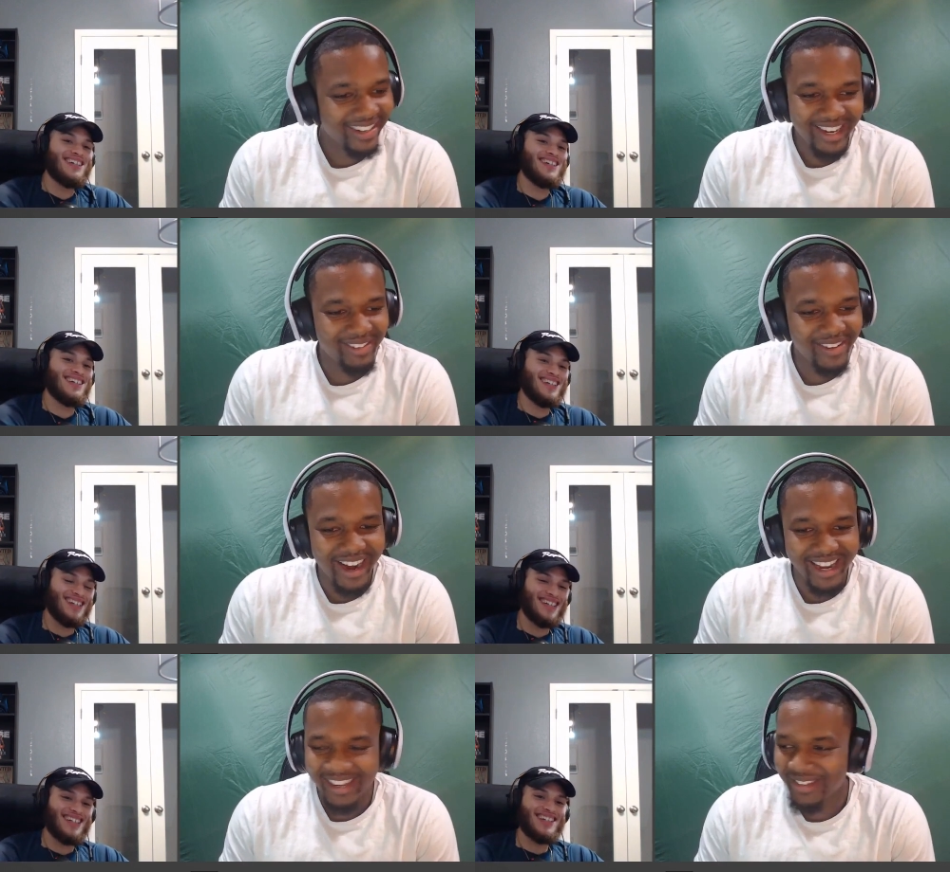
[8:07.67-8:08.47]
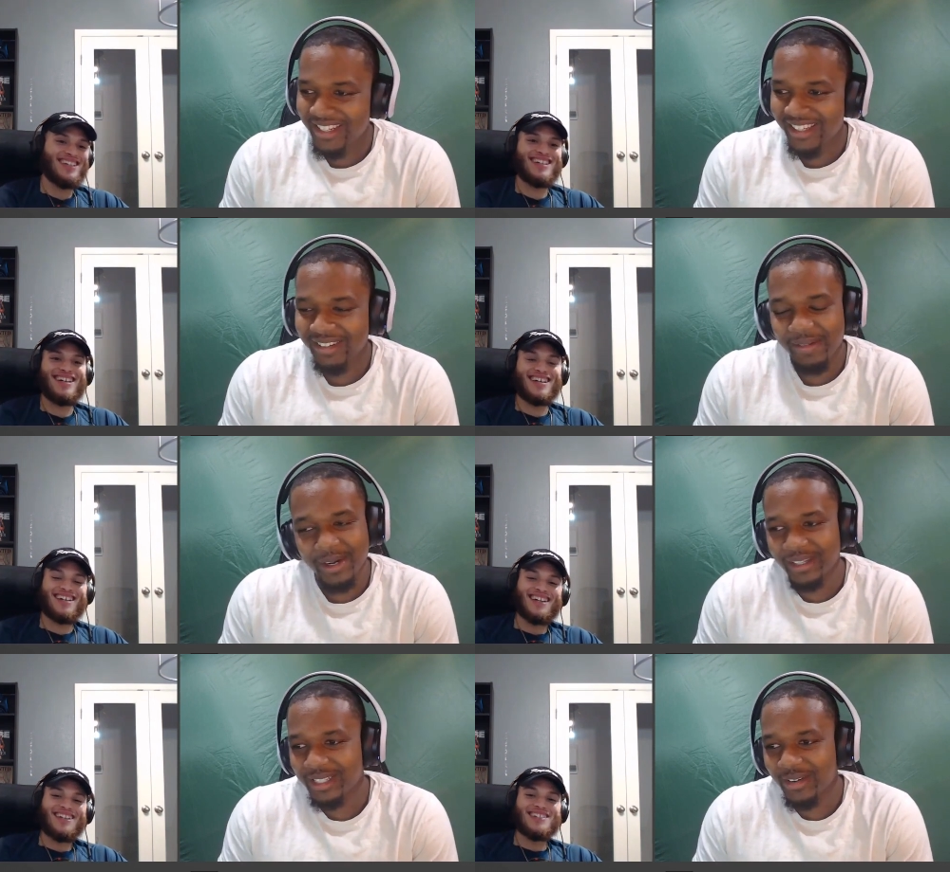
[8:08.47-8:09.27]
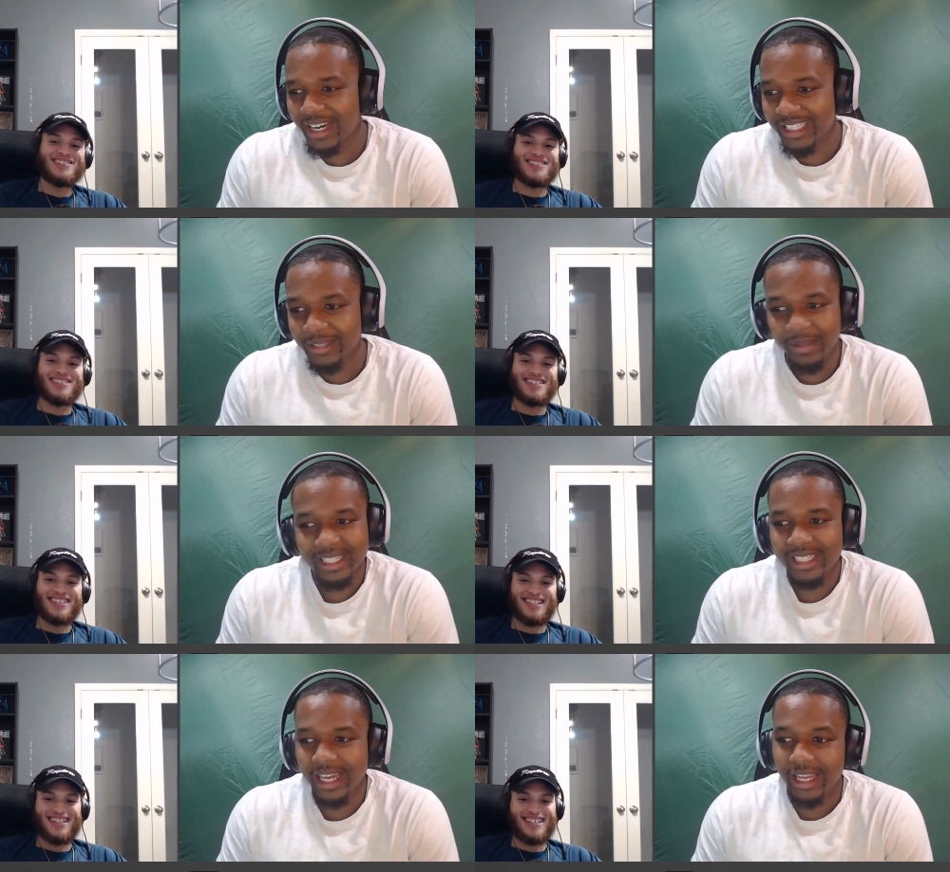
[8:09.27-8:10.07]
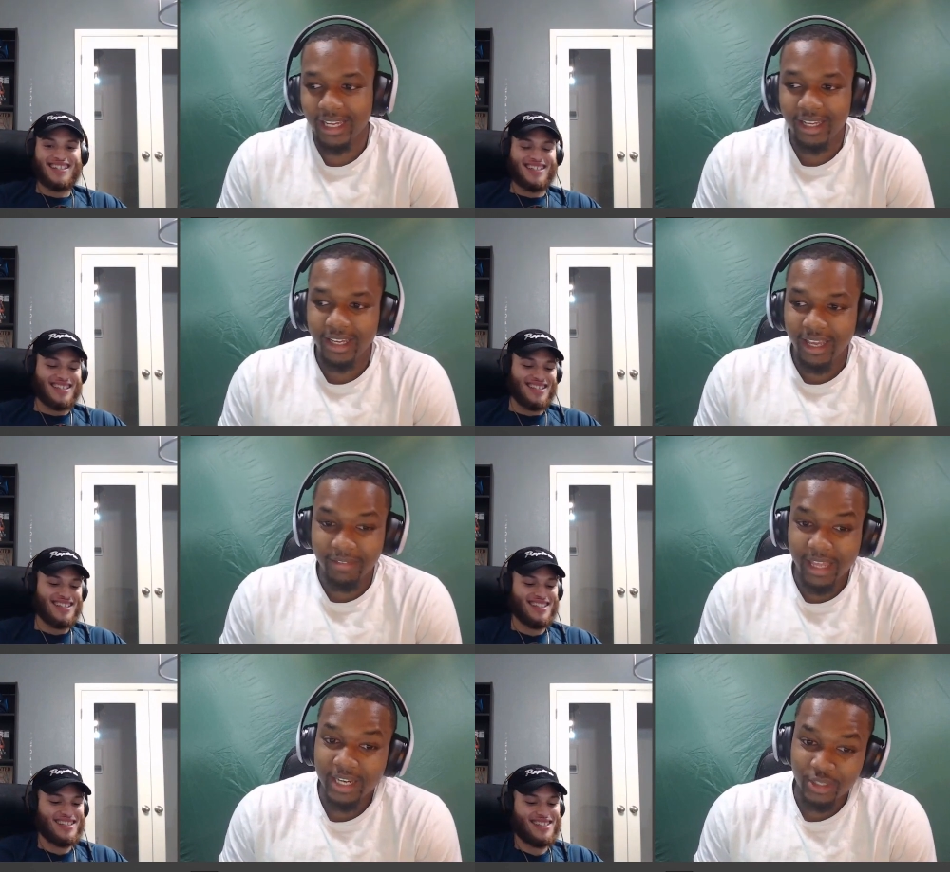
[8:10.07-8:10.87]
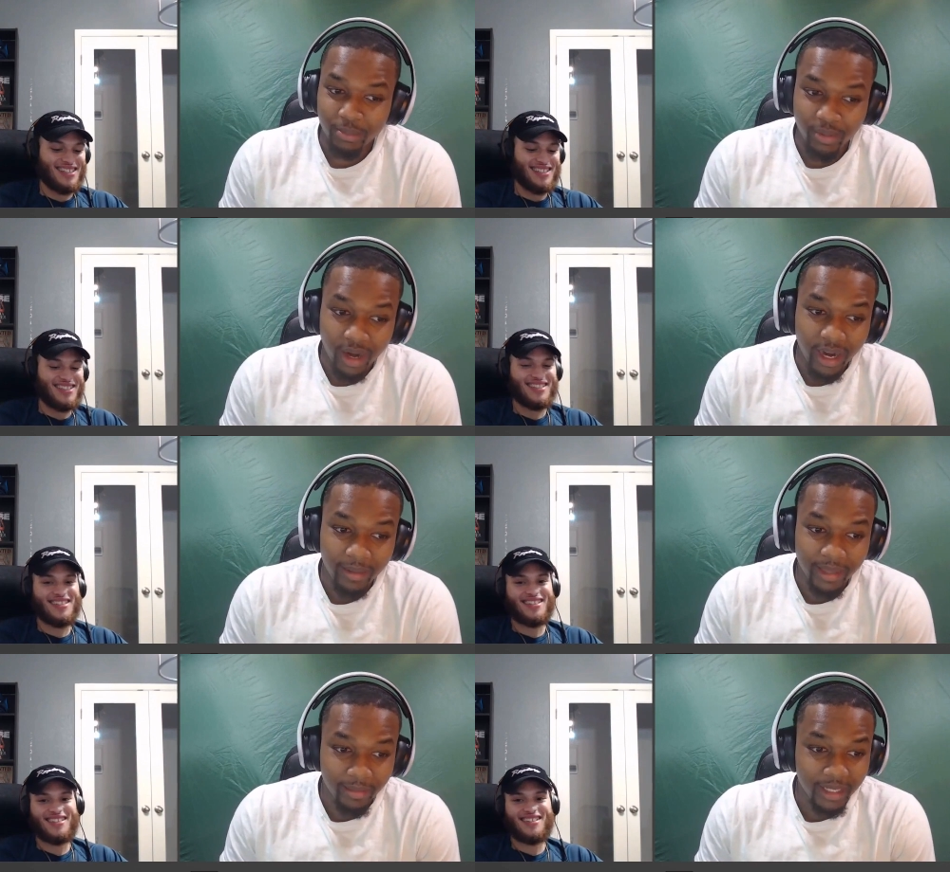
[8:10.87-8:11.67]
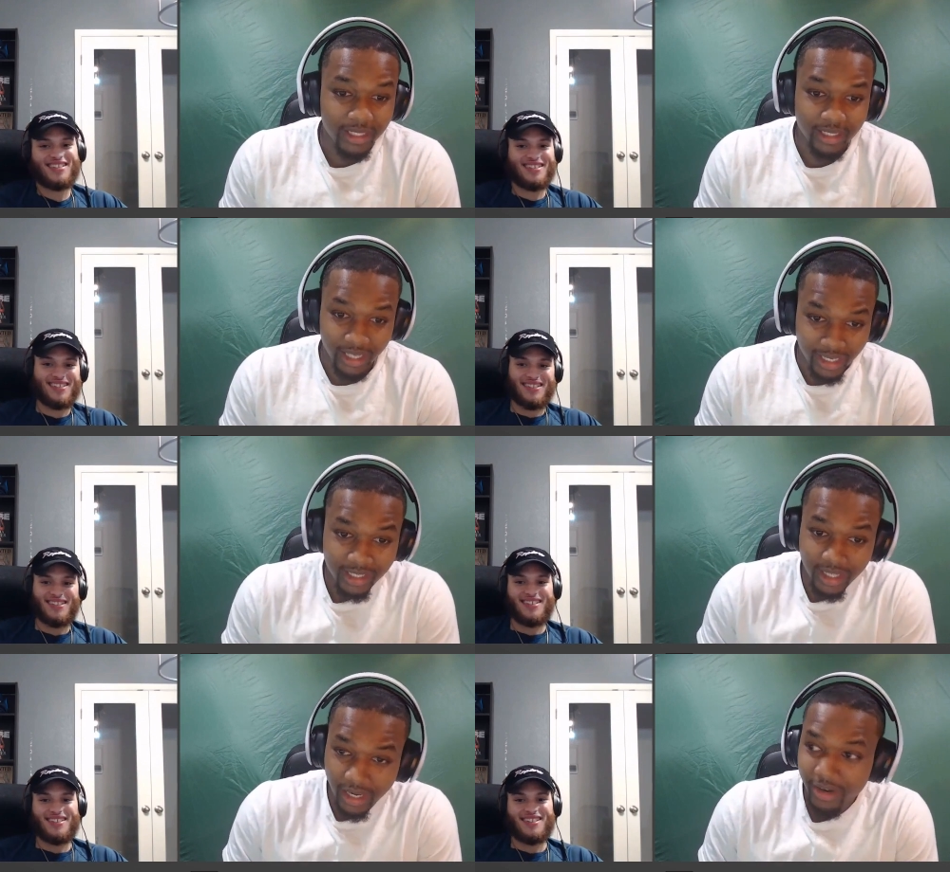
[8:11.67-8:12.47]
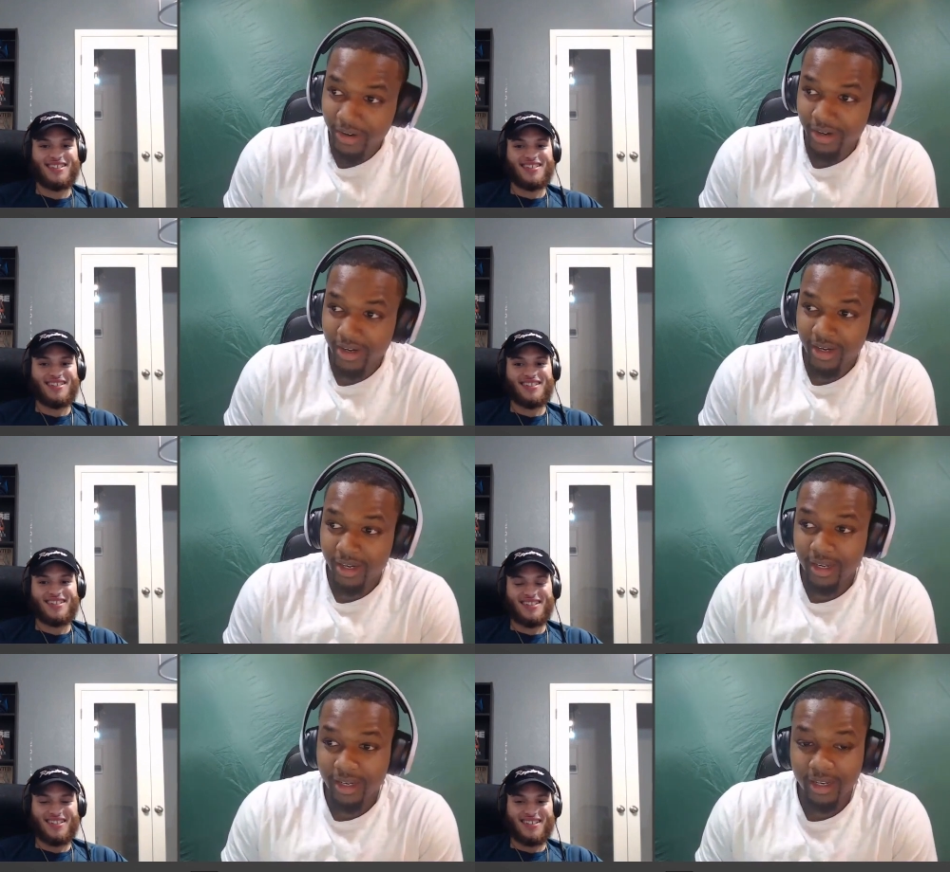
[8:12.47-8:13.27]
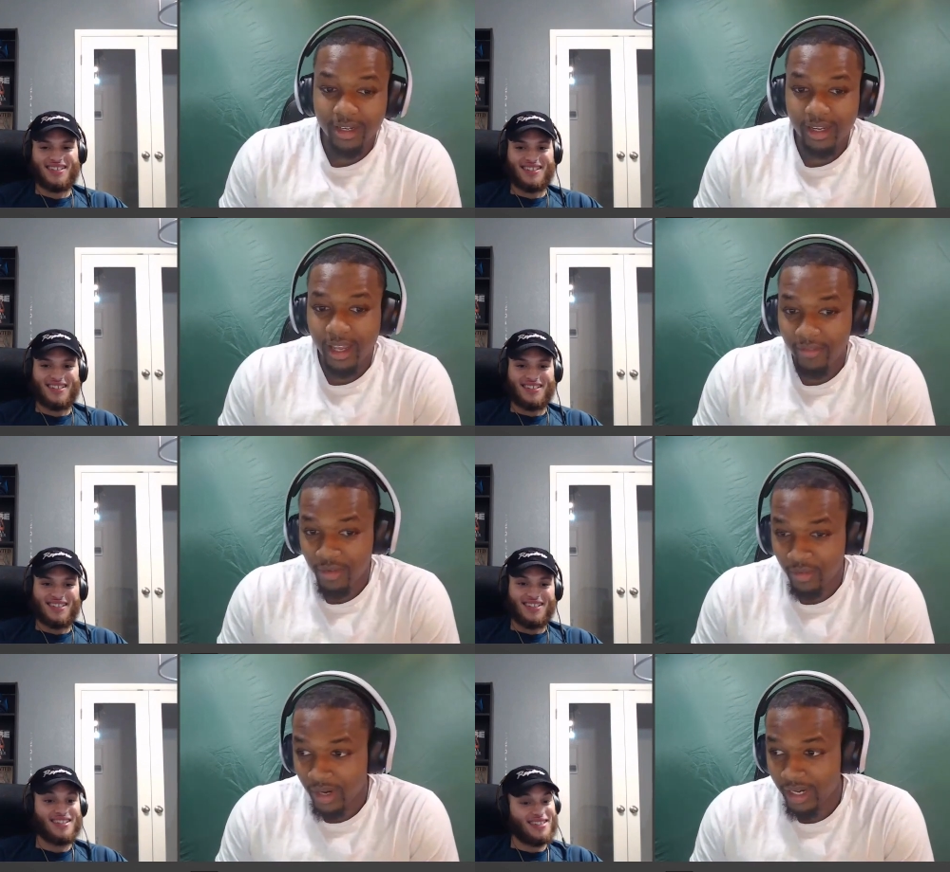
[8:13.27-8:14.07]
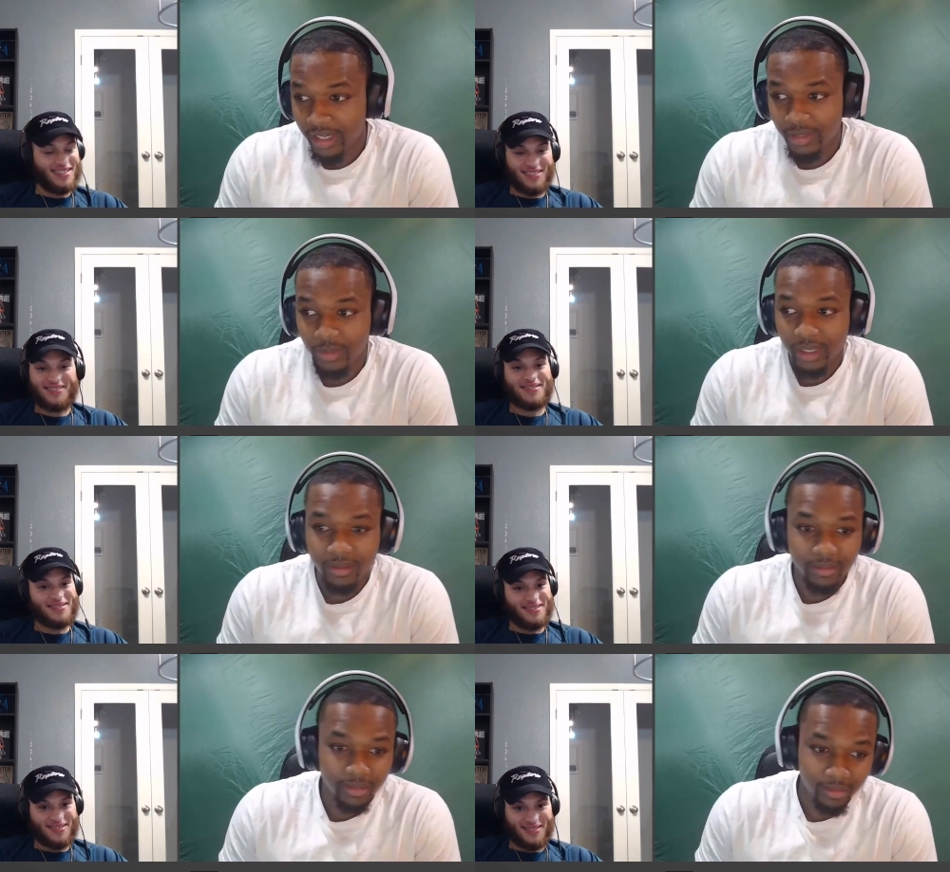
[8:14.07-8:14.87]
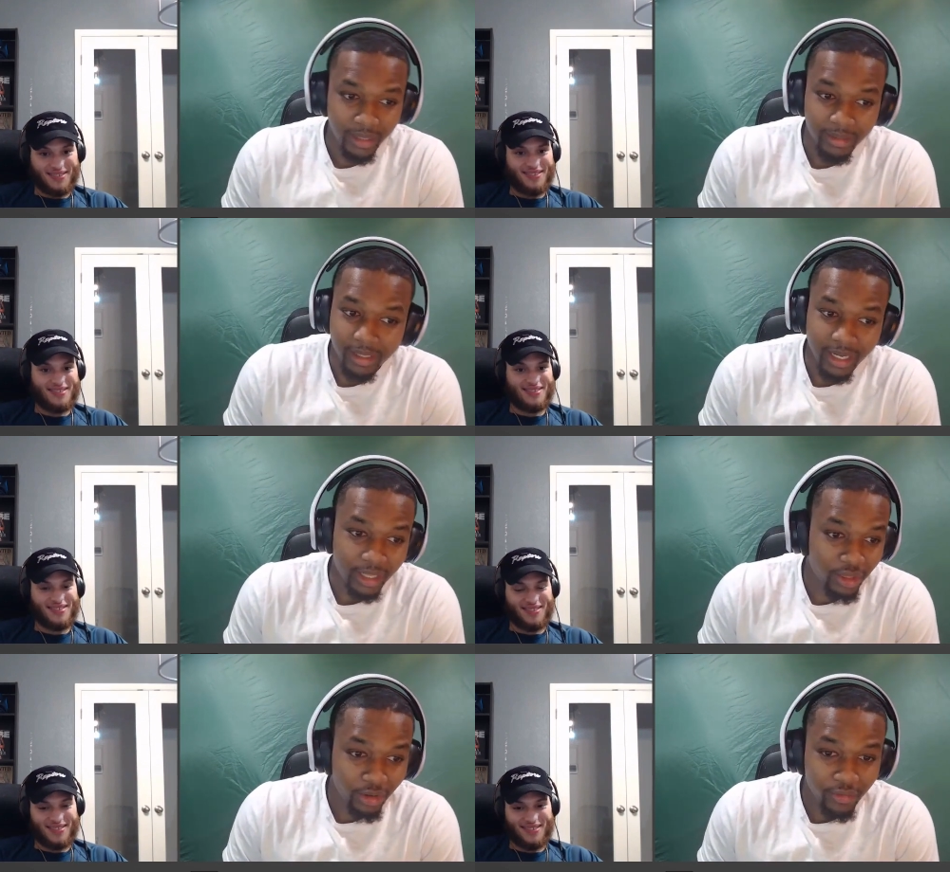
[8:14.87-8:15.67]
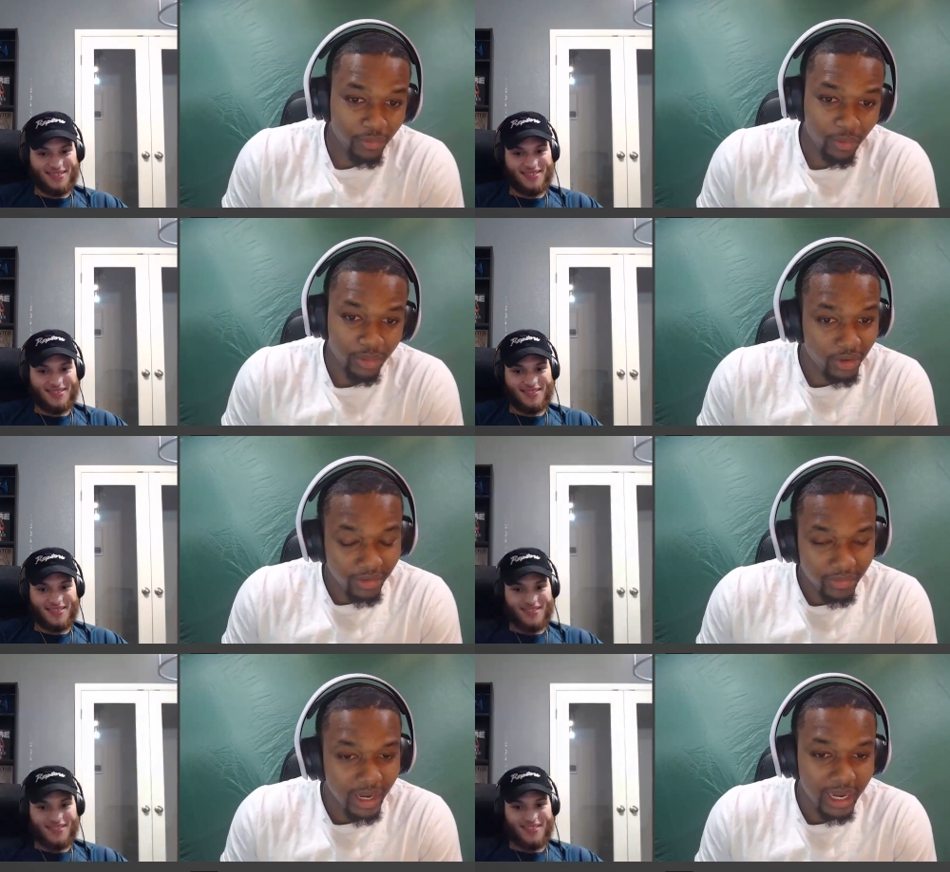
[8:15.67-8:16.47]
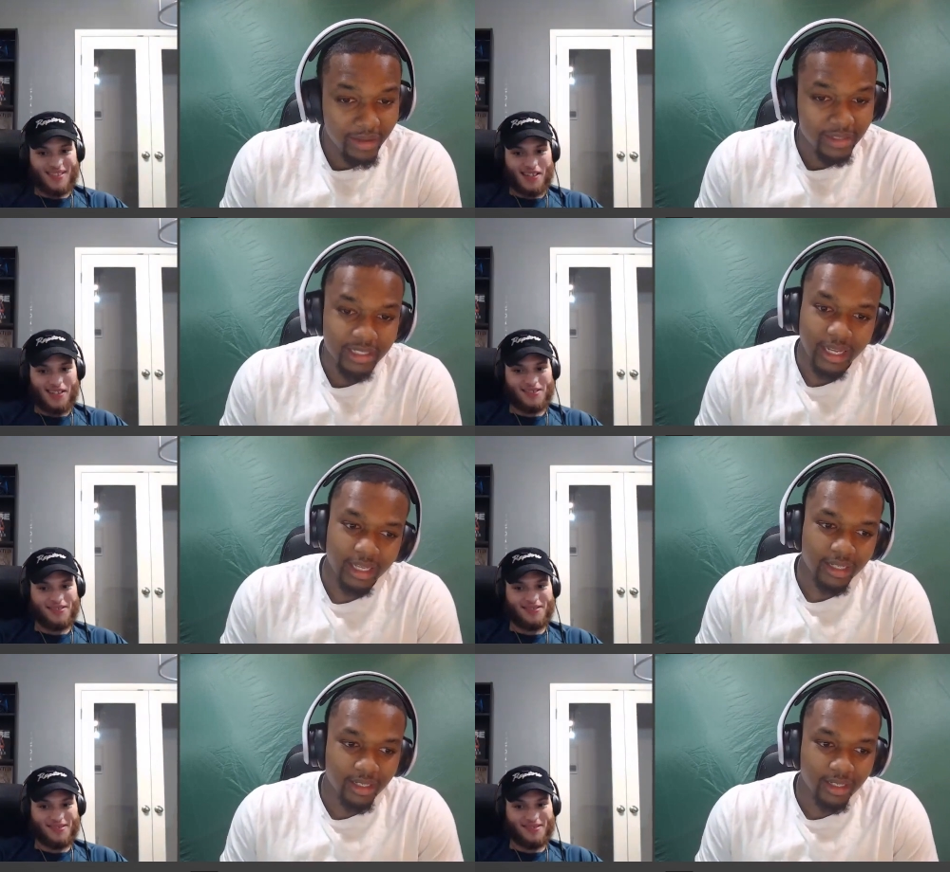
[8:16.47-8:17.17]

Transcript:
Speaker 1: All right, you see, bro, it's crazy, but it's like if that's your prime, that means he's there. Kevin Durant is what about to be like 34, 35. Yeah. It's like